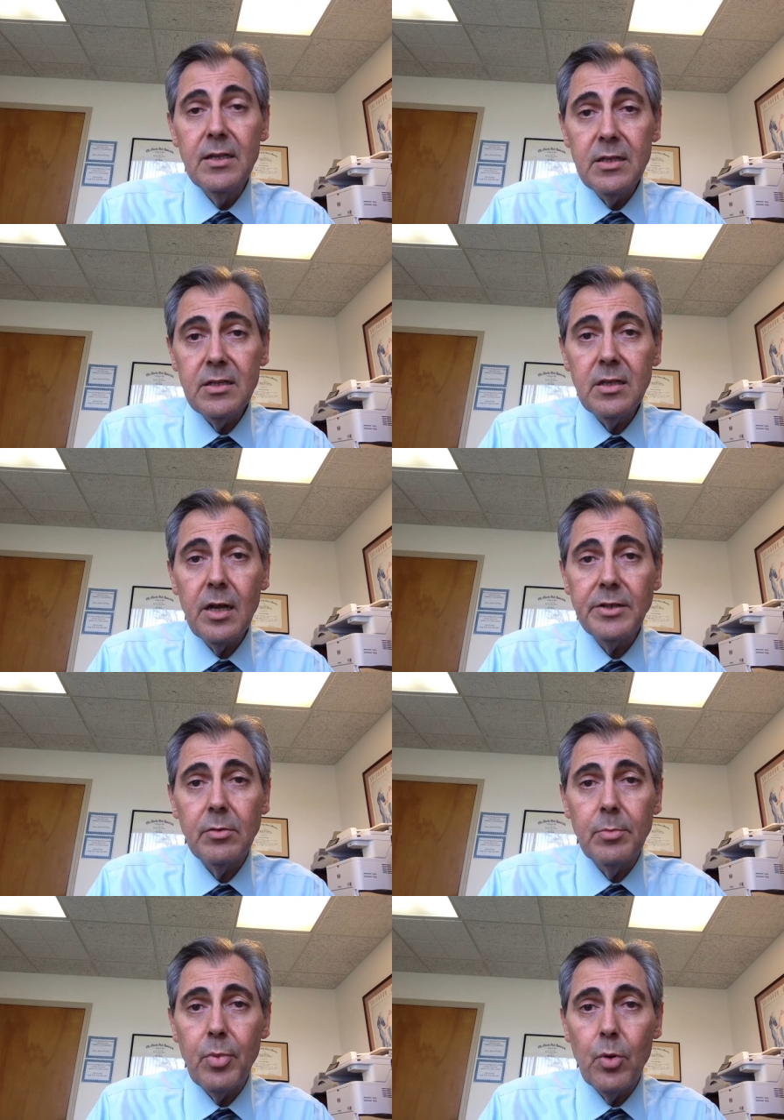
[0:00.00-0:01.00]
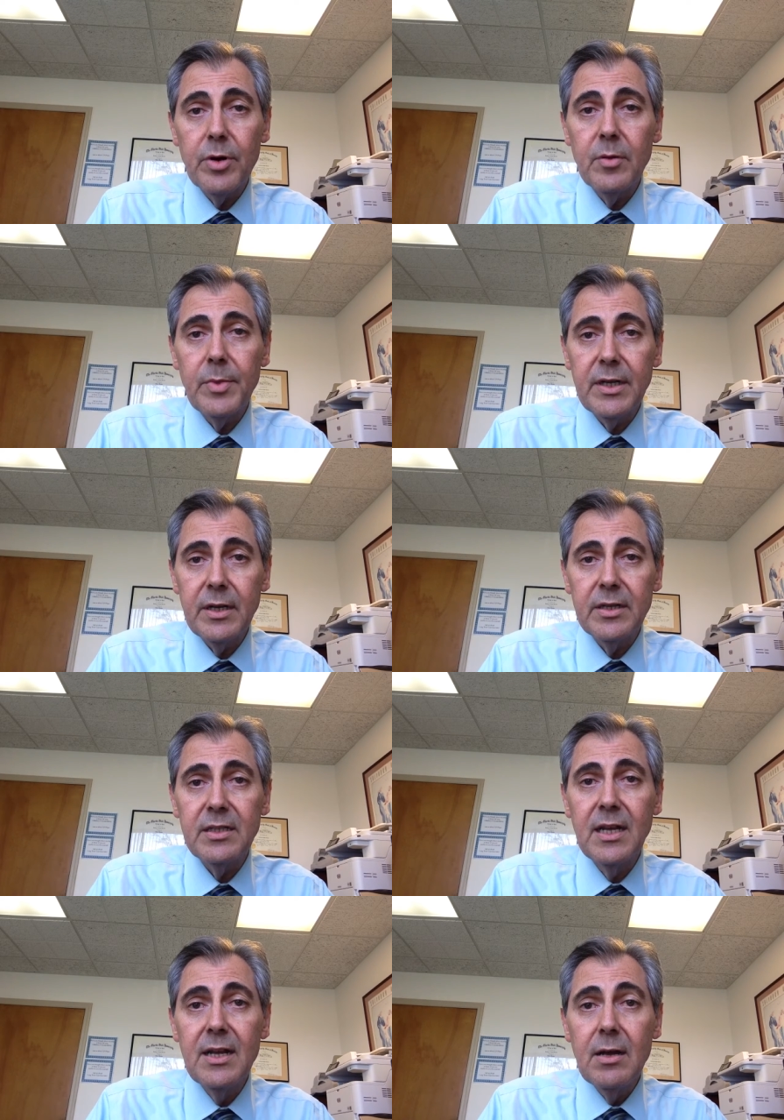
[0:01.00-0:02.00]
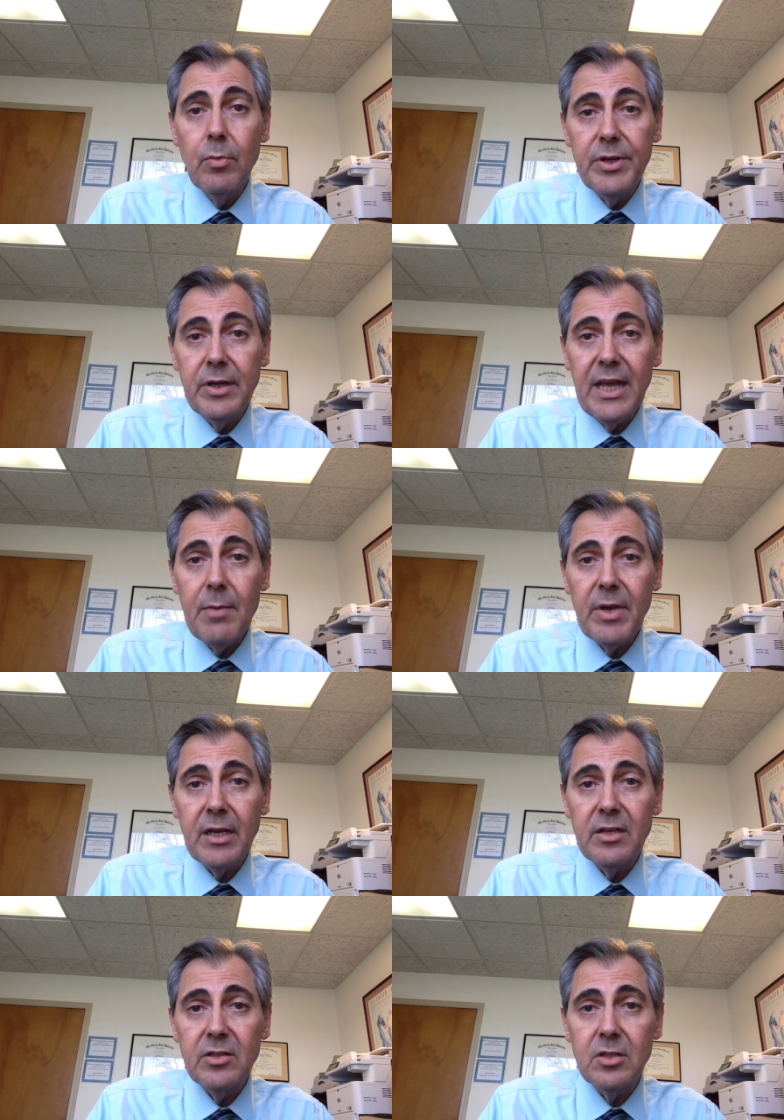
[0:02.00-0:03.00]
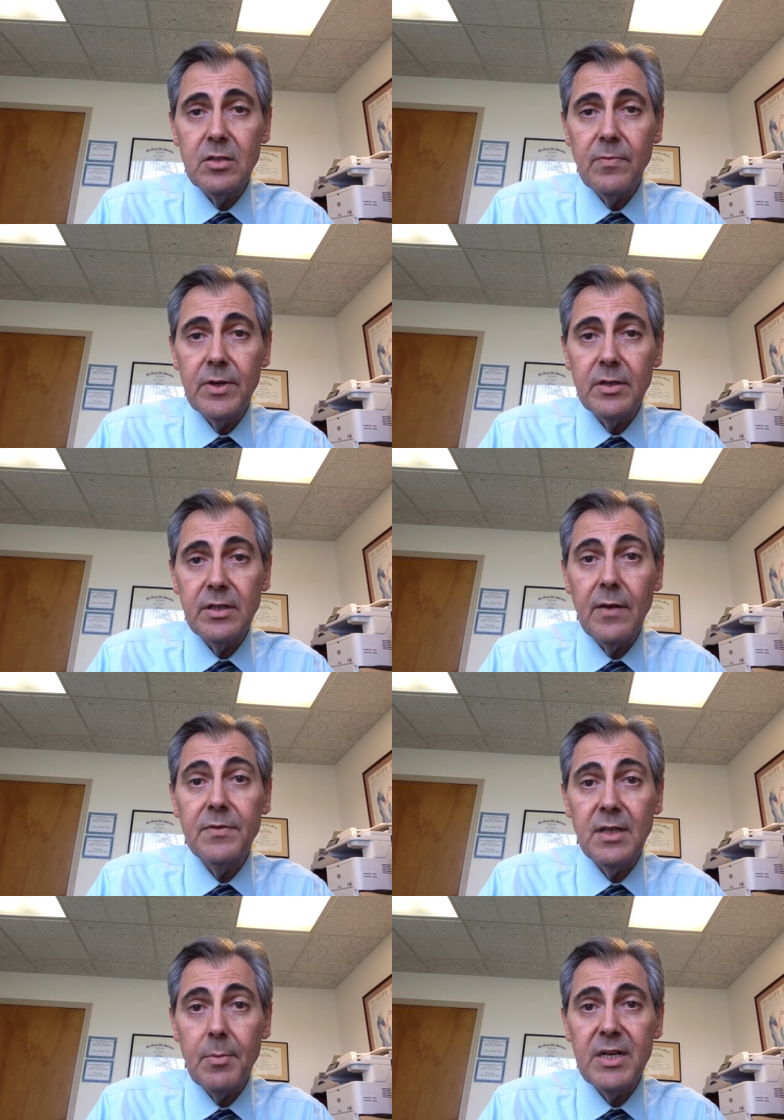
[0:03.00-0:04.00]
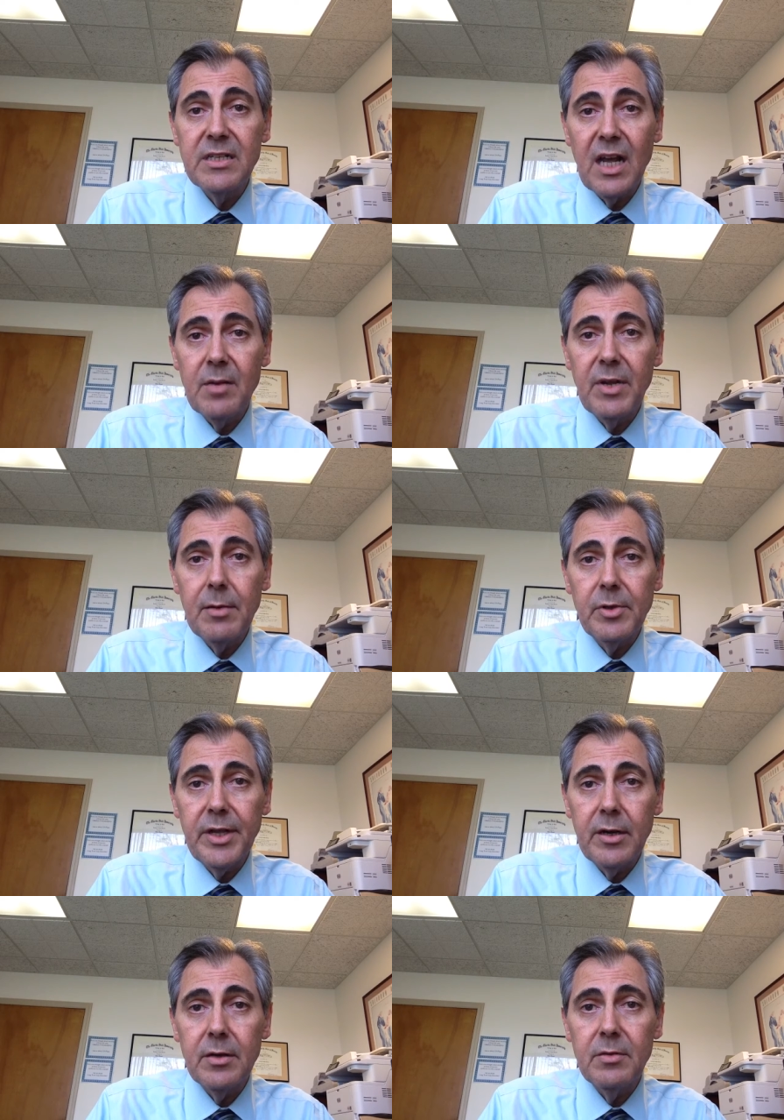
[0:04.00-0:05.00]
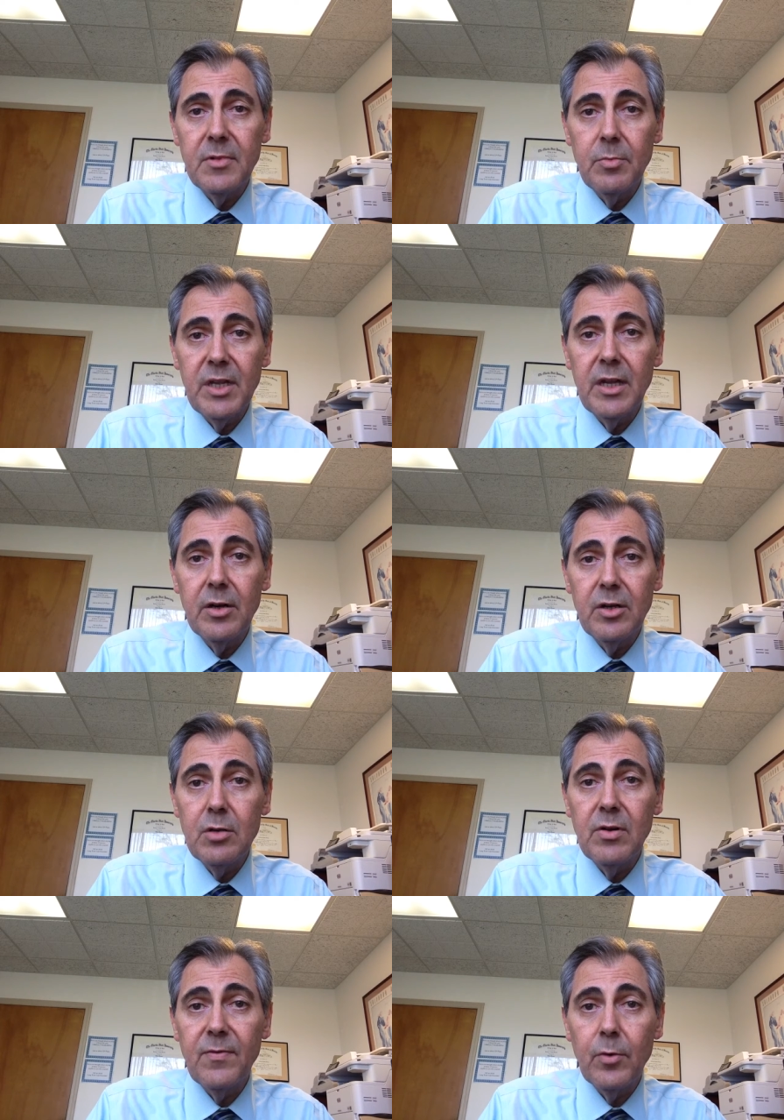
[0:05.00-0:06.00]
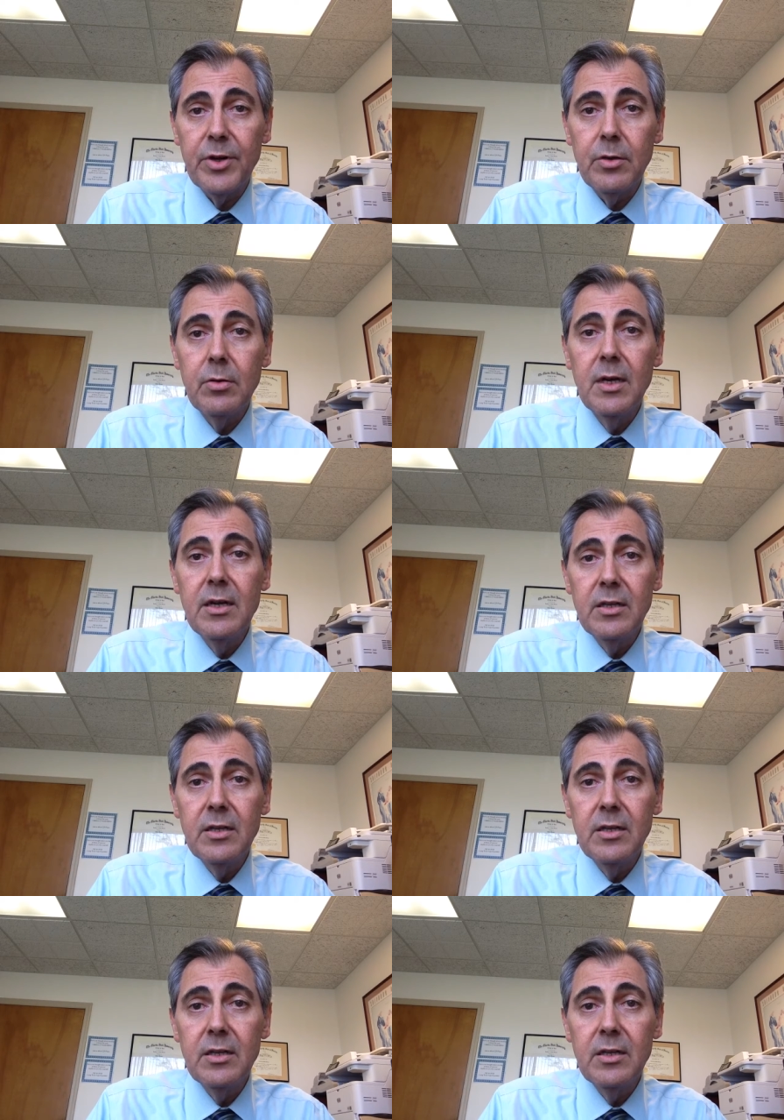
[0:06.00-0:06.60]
This is also important because when you can't make a decision for yourself, somebody's got to be able to be there to do it for you.